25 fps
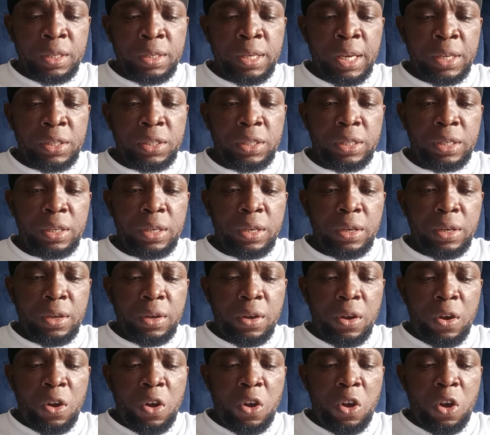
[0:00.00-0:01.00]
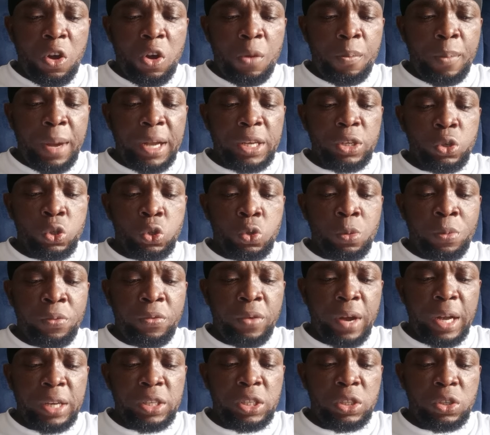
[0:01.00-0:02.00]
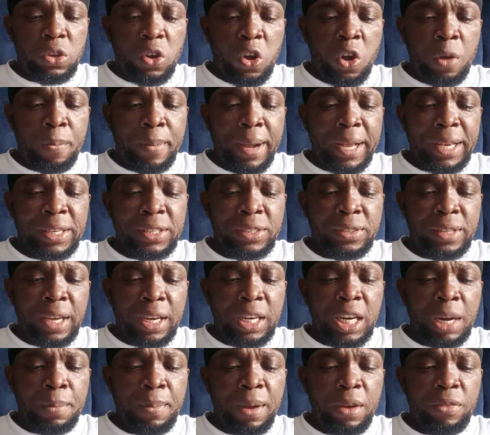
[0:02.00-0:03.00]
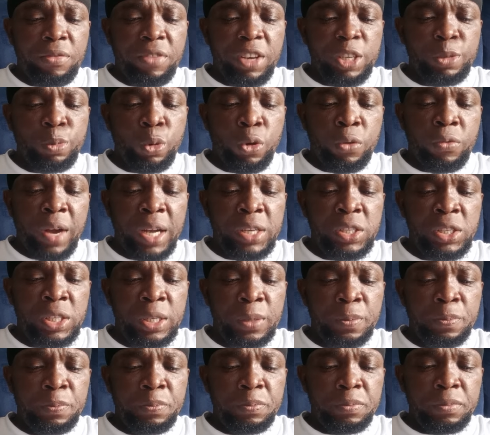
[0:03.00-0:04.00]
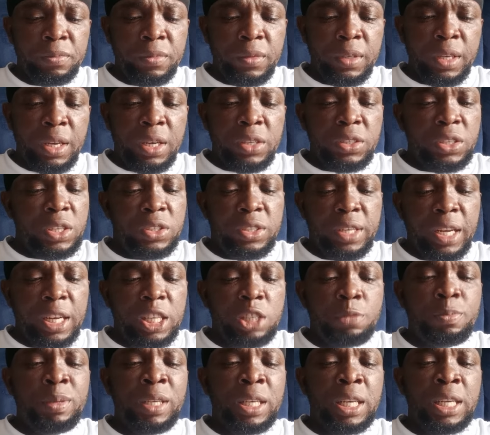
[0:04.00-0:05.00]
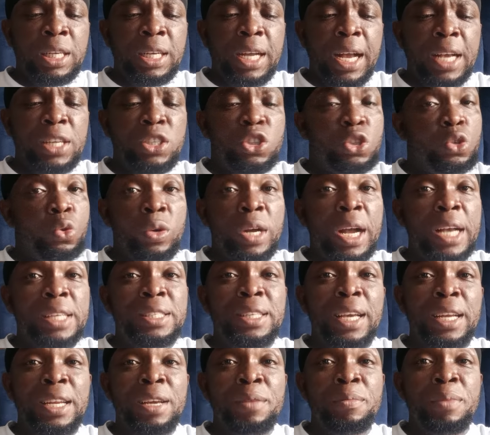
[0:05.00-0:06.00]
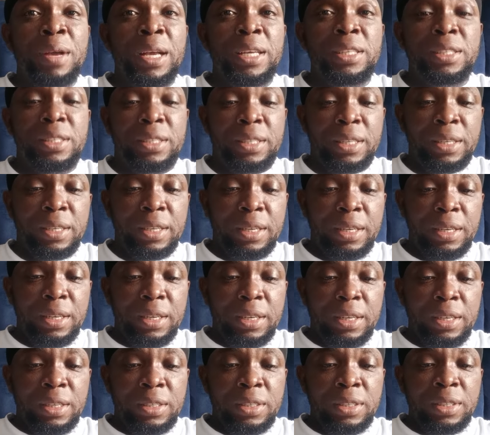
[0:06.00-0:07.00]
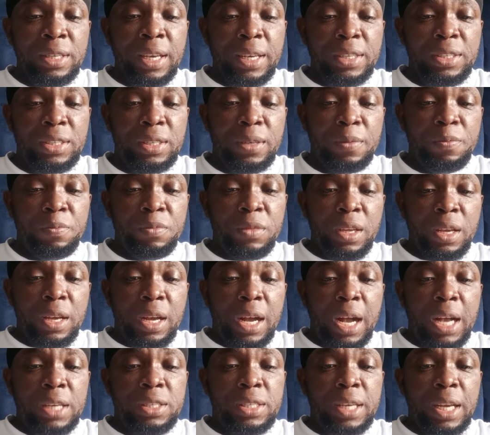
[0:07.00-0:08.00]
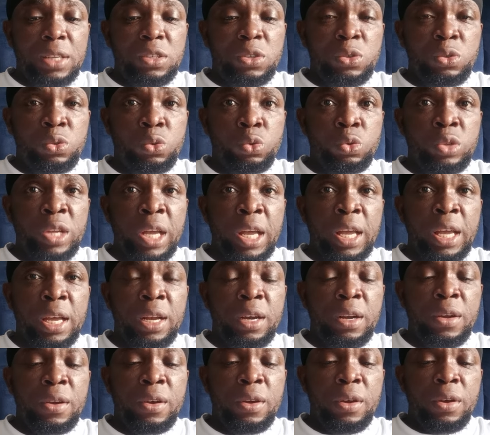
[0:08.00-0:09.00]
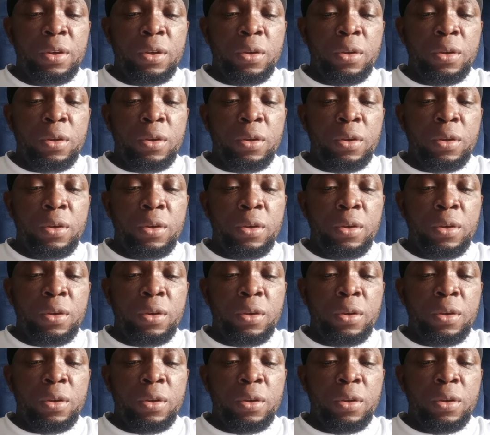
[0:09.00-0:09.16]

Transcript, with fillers: Yes, all my YouTube fans, all my Instagram and Facebook fans. Sincerely speaking guys, you guys are the best. Yes, as at today,